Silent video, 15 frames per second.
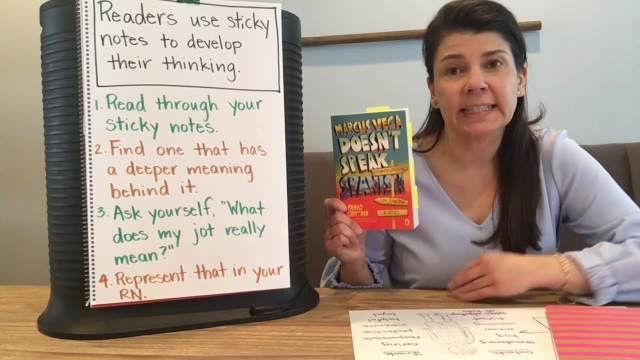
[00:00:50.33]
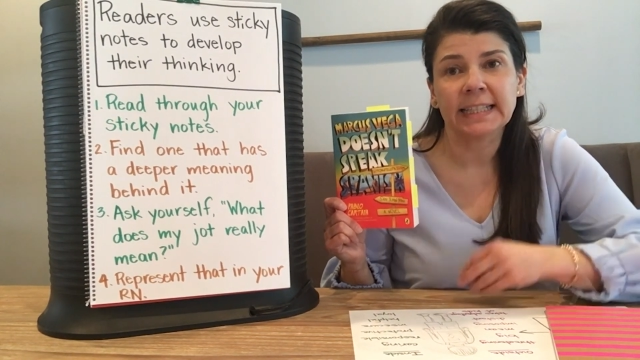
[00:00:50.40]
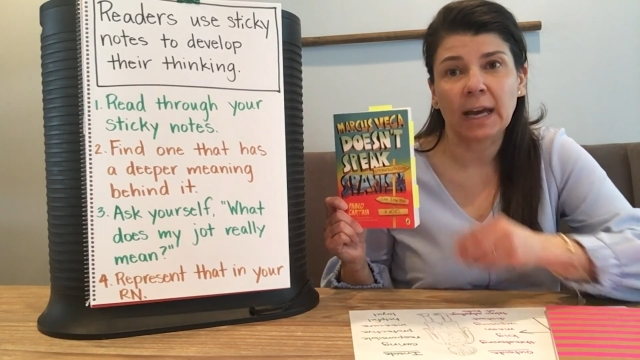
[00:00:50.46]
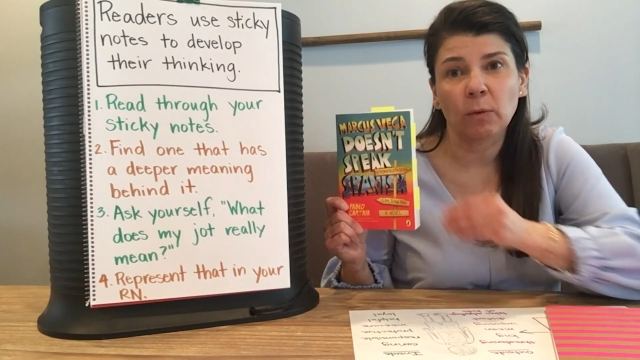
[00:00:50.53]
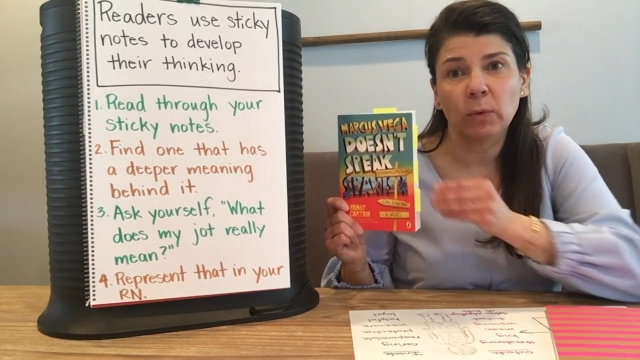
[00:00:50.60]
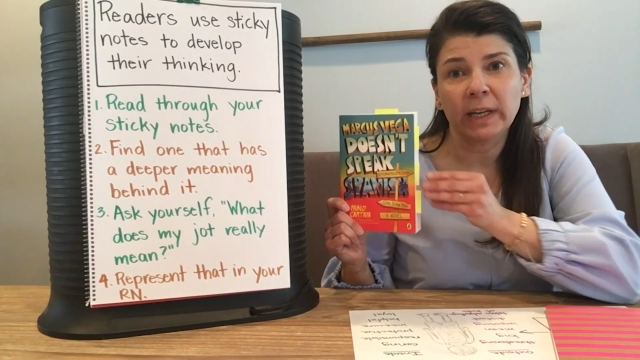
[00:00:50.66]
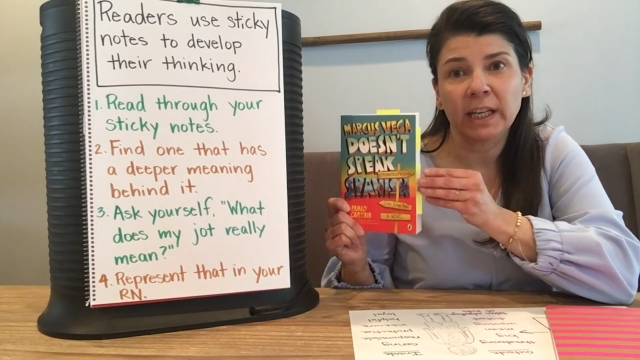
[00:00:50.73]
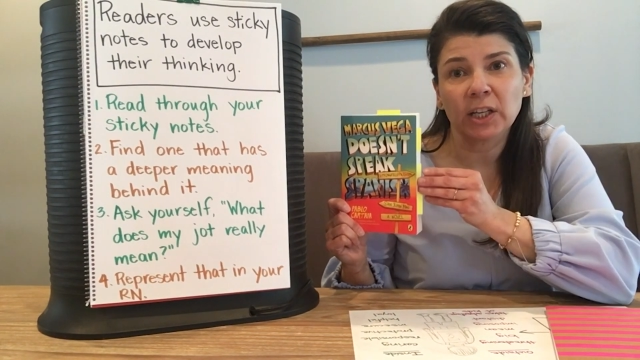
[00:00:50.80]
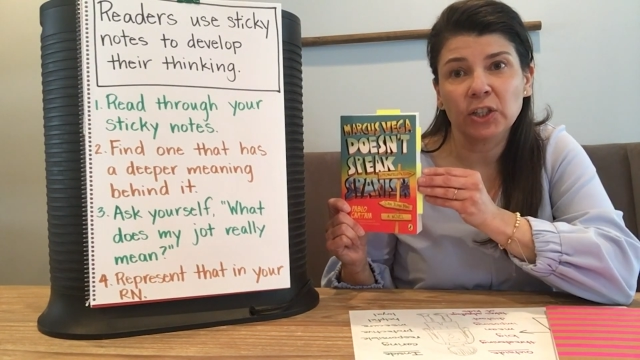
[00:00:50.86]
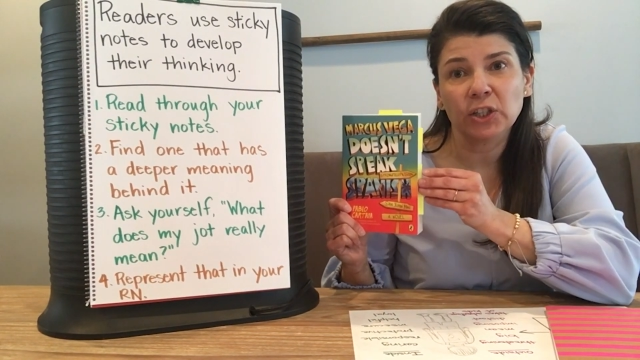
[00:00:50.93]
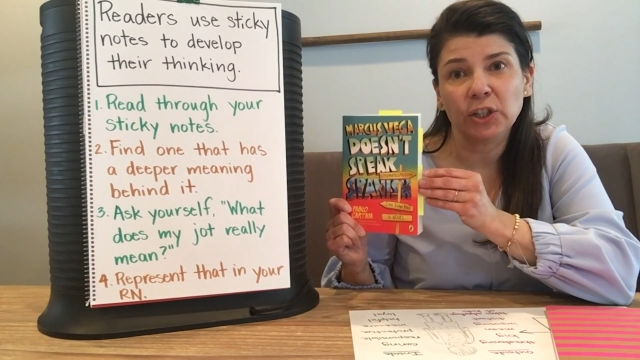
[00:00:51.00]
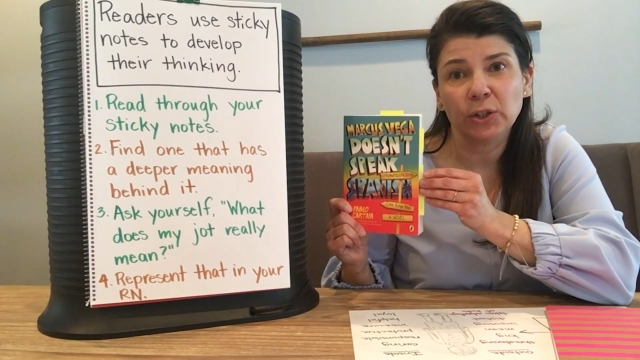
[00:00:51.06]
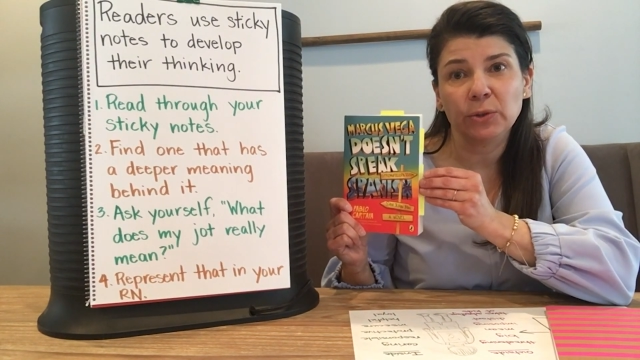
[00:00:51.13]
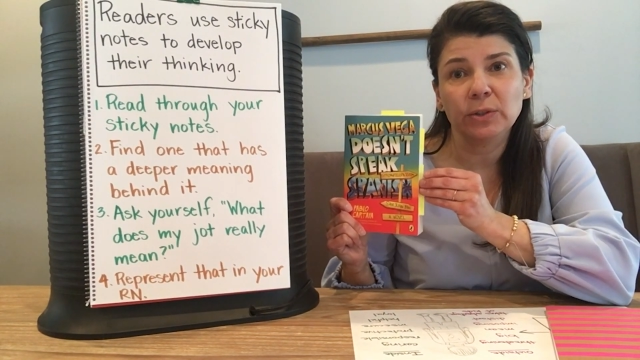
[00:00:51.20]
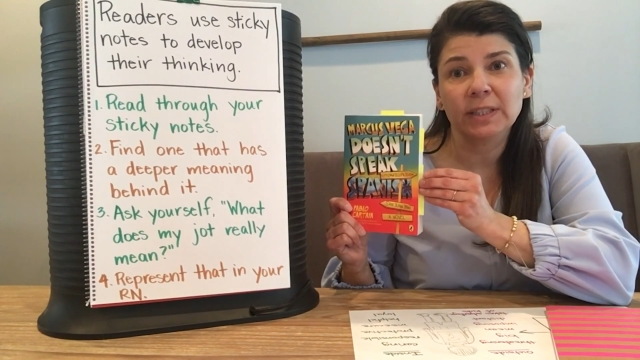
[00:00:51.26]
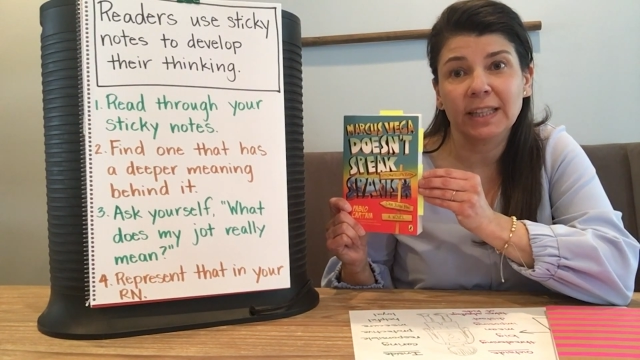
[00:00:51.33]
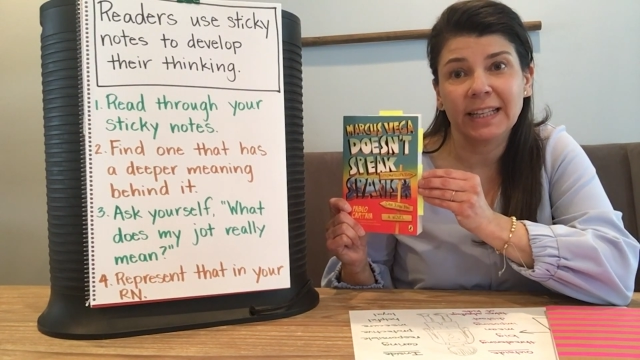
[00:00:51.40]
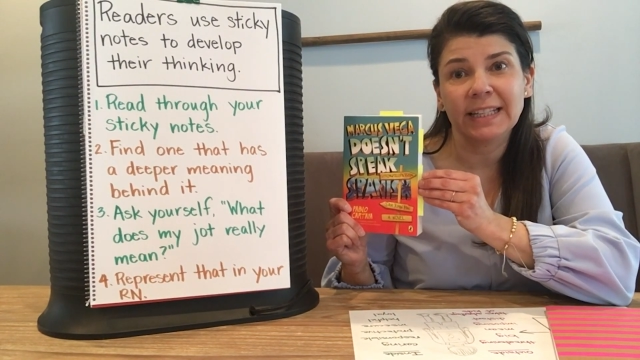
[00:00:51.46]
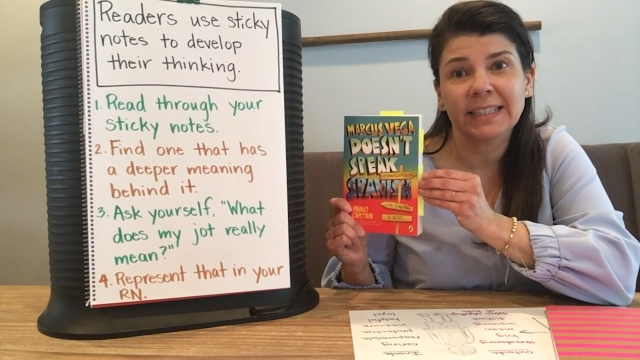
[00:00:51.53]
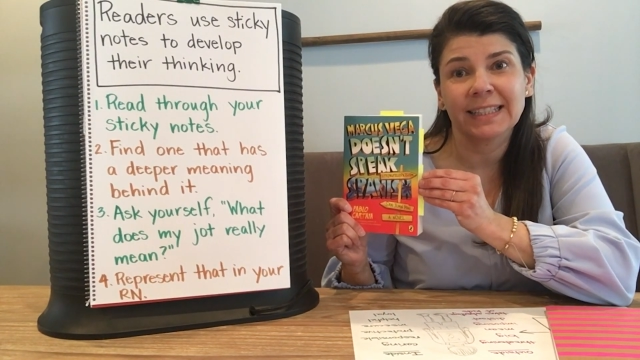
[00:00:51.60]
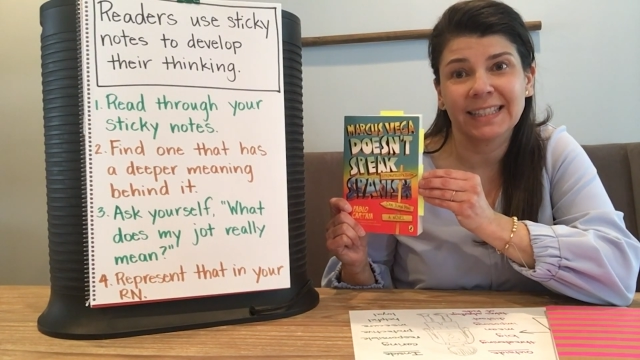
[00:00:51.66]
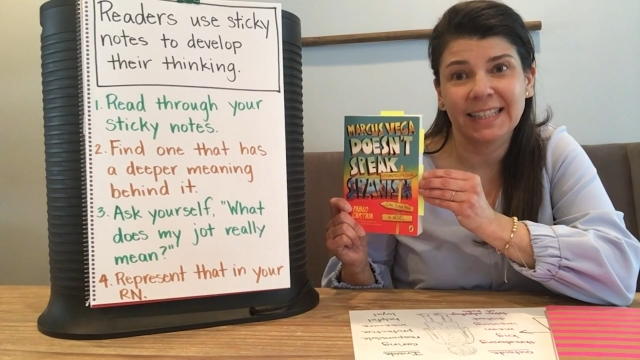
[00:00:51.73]
is that we can use
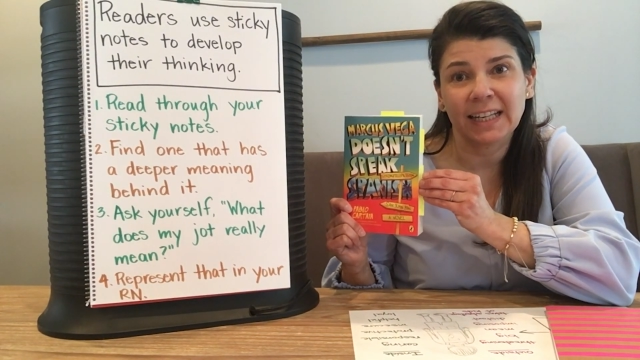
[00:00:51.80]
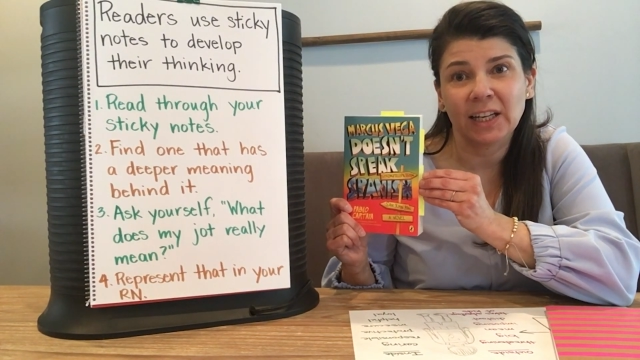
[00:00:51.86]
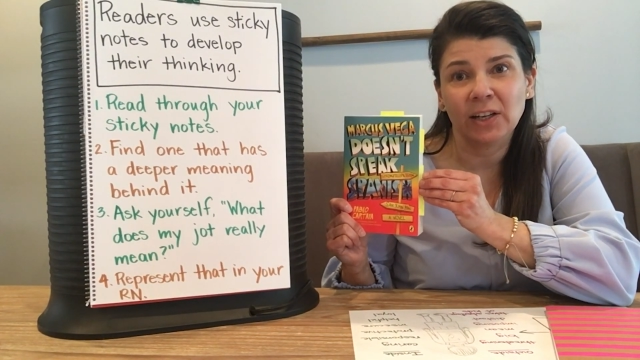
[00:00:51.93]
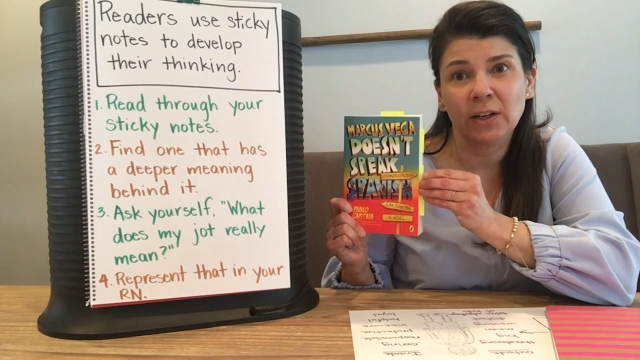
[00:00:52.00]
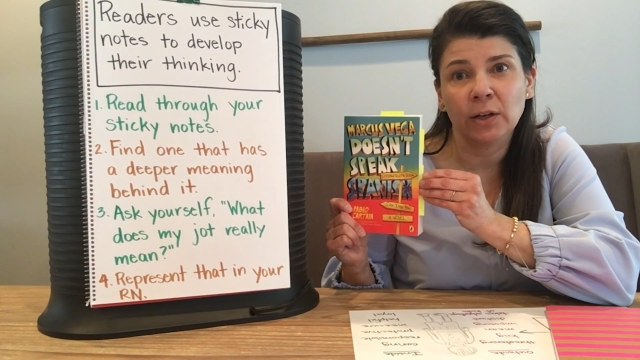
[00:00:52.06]
these sticky